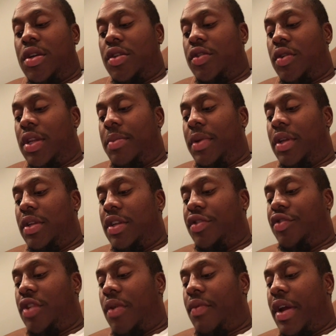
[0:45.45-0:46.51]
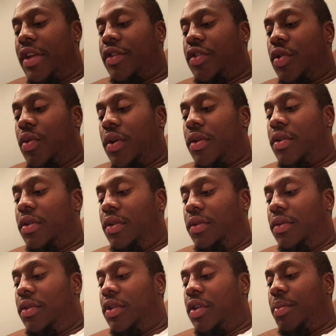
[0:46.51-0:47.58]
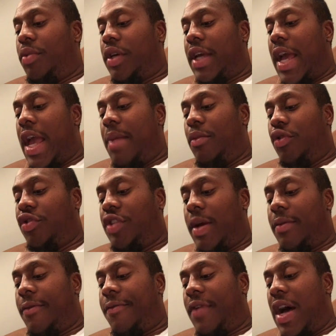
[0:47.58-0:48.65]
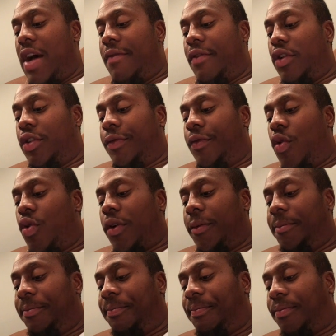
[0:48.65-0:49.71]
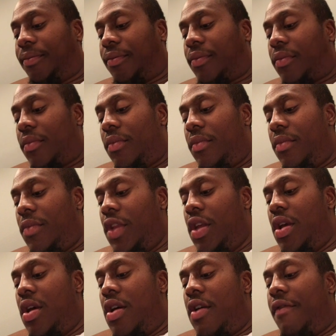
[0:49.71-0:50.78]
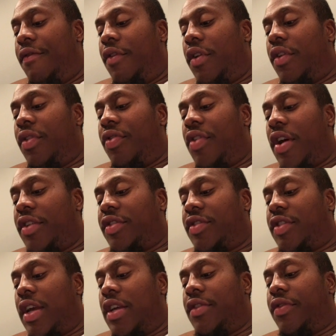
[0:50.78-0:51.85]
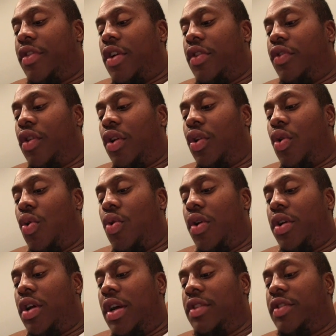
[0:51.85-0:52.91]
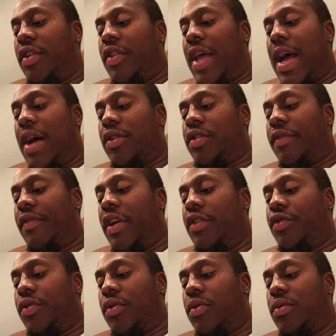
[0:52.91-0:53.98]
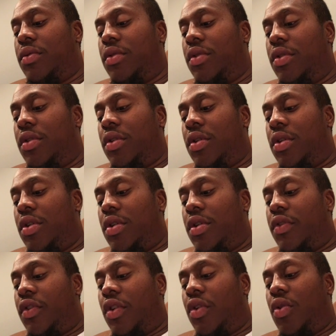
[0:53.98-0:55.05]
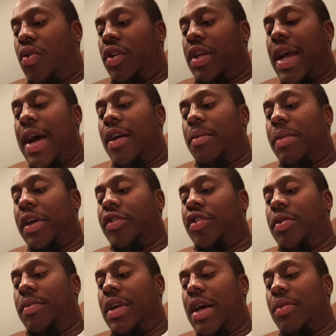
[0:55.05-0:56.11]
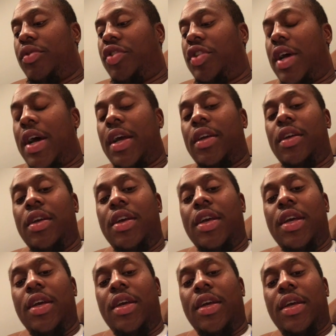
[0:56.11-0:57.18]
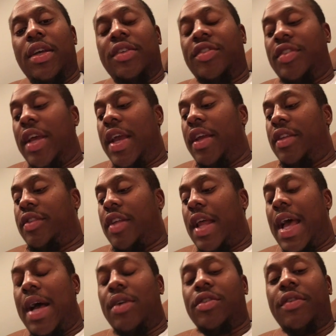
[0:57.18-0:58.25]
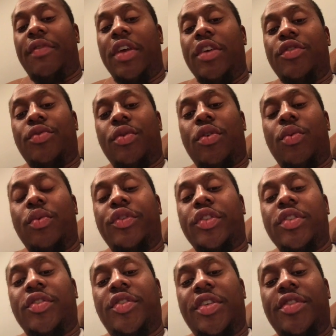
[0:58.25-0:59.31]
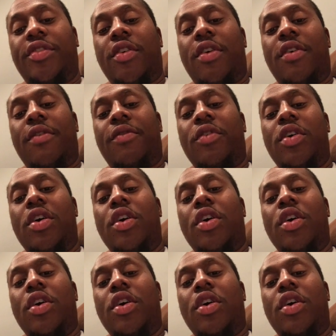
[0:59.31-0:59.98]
So let me let's jump right into it. The book of Amos, chapter 5, verse 4. For thus saith the Lord unto the house of Israel, the Lord Yahweh Bashem Yahweh Shai, is saying unto the house of Israel, which consists of